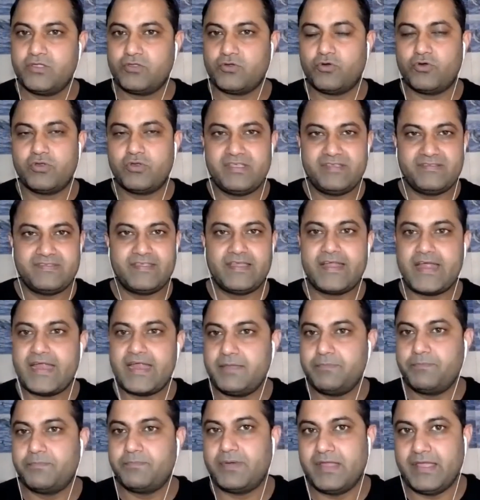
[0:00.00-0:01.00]
or is there
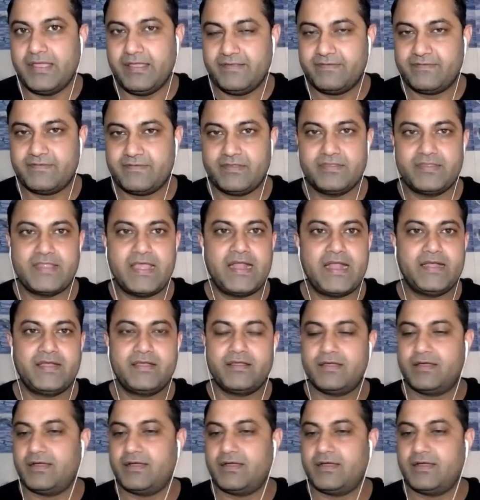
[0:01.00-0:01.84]
any place that